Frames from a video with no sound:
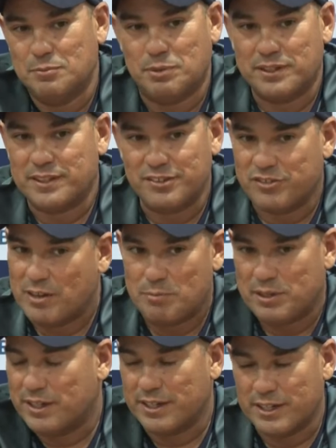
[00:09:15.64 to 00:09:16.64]
But they're
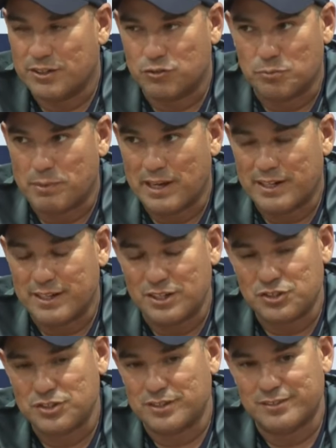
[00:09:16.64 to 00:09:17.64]
champion cricketers for
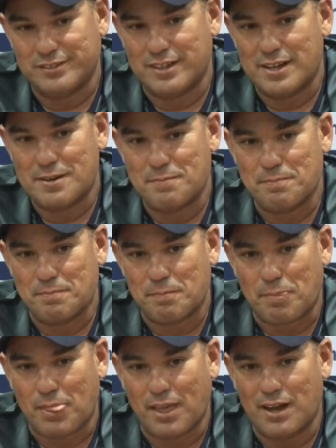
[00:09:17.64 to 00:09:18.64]
Bangladesh, and um,
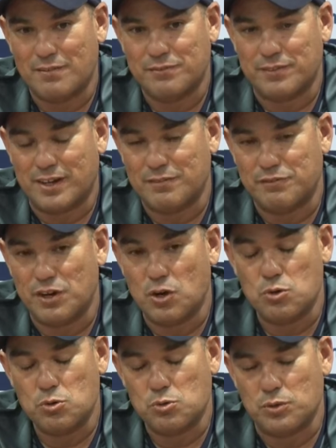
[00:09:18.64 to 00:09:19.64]
I've, I've,
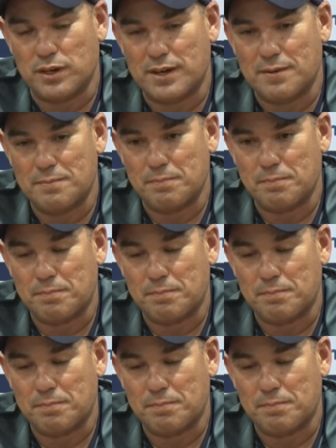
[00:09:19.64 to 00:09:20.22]
no, um,